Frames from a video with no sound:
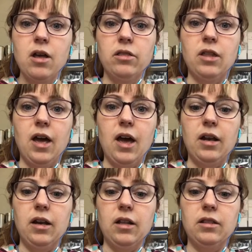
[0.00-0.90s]

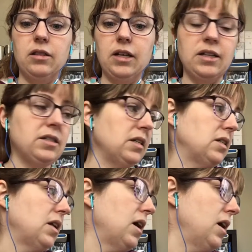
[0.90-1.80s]
then this is
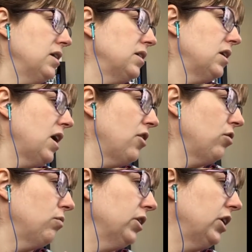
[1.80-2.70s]
another
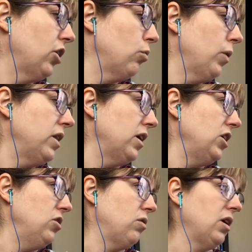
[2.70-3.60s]
really good way that
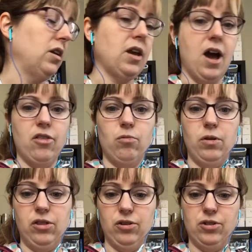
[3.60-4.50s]
you can gather
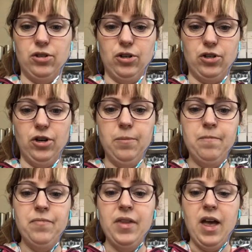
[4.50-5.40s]
with your serger.
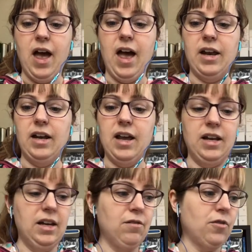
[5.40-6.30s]
And it
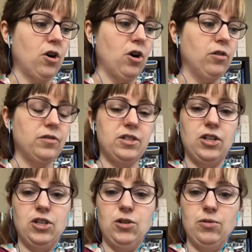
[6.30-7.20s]
involves
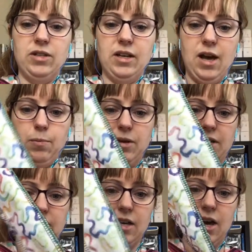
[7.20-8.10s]
using a
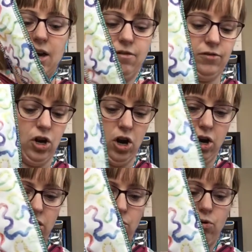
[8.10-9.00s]
piece of yarn or